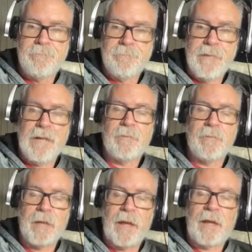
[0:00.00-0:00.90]
Yeah,
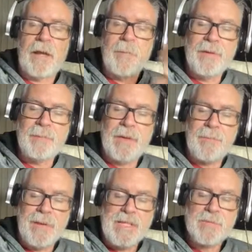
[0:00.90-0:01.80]
I'll be in my
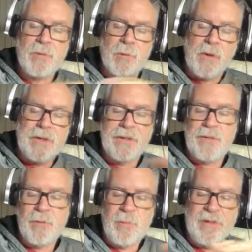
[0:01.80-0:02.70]
basement running
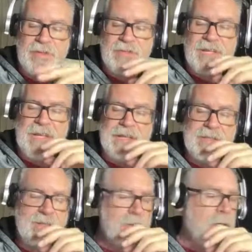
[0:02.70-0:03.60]
everybody's tanks.